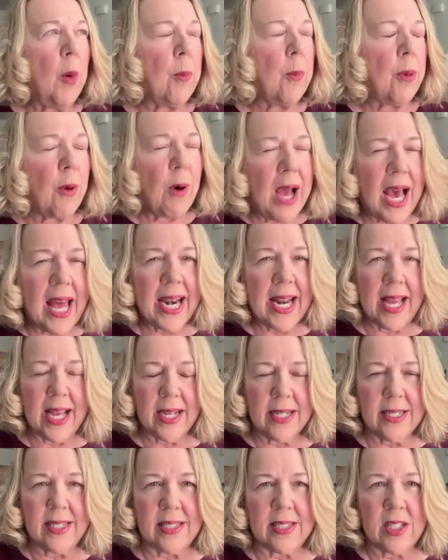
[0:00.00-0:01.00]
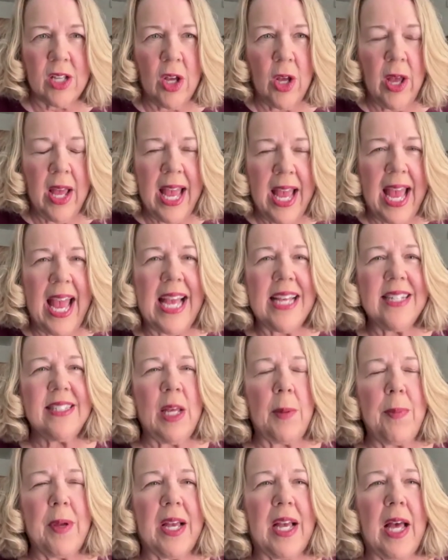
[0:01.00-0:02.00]
products as
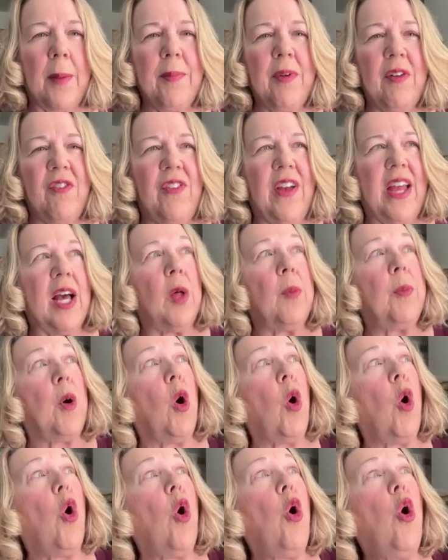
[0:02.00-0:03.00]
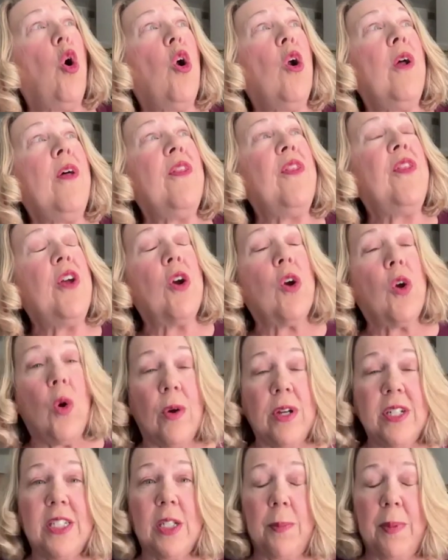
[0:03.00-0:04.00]
they become available, or they're
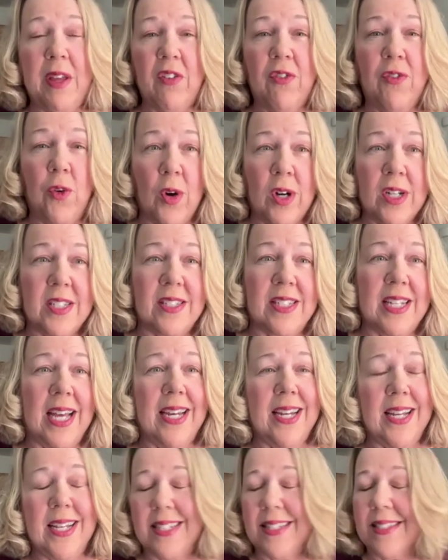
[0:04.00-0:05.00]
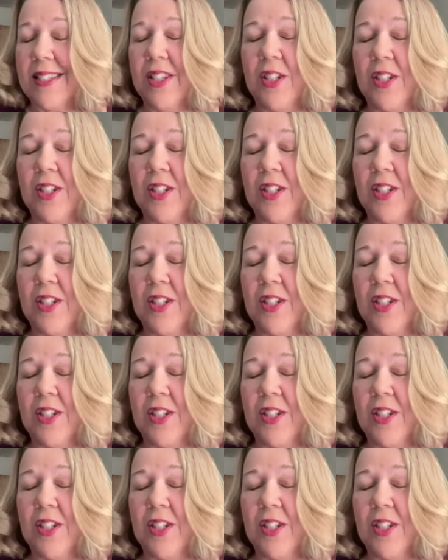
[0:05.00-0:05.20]
going to be forced on us.